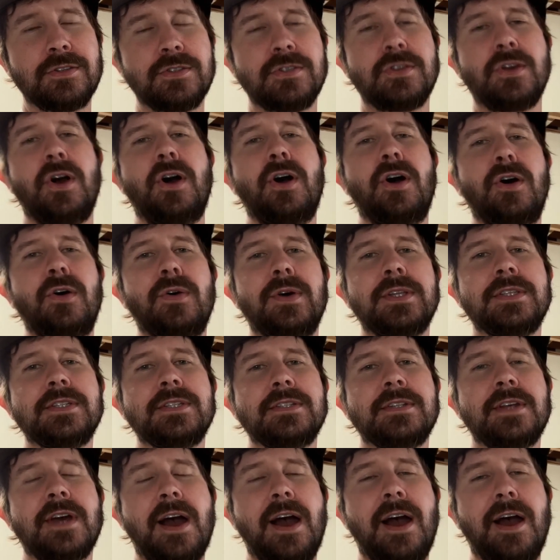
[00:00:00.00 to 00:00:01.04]
so
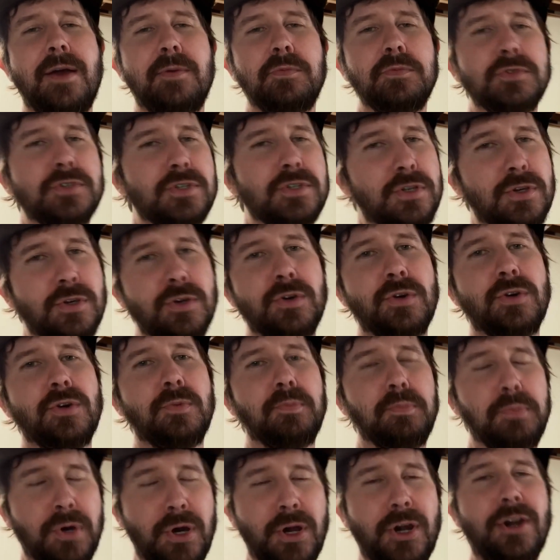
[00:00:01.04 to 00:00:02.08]
it's time to
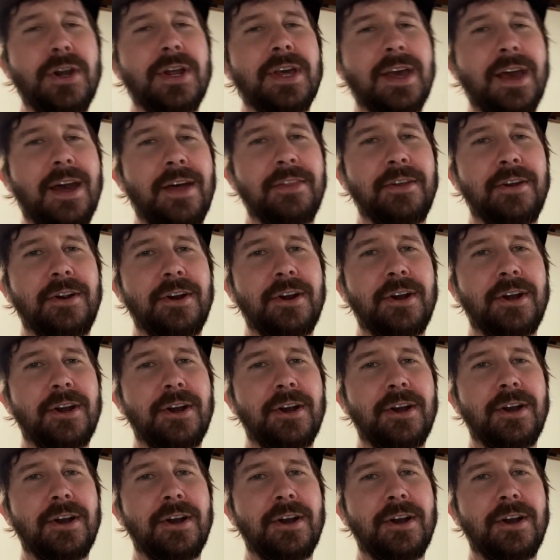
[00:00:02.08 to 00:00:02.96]
put her together.